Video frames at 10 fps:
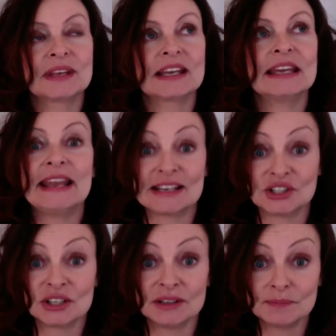
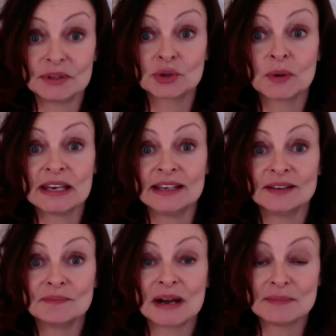connection between
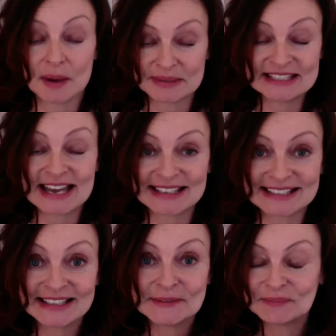my mum and dad.
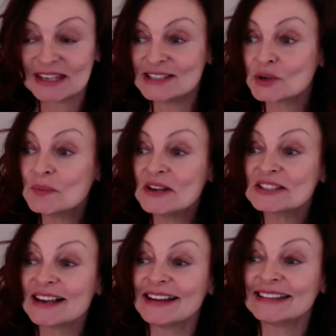It's
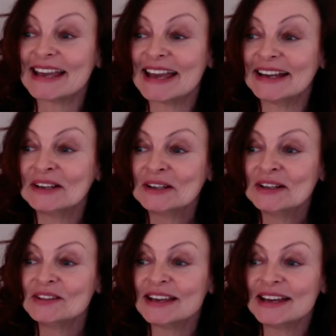almost like
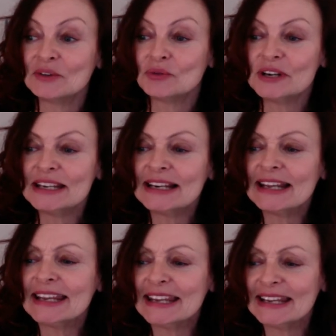they're
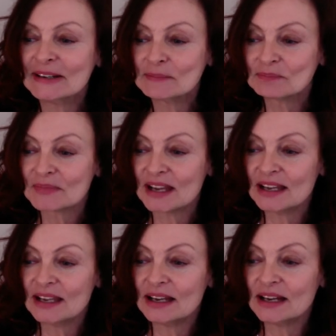really
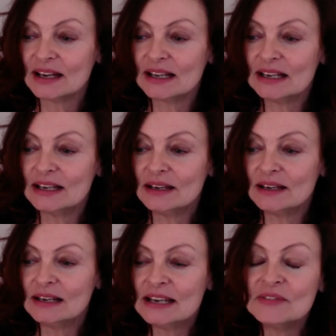
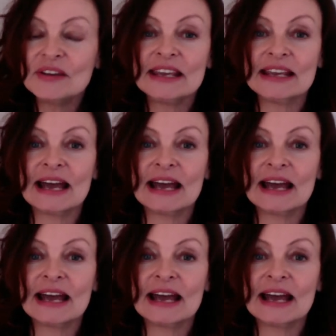living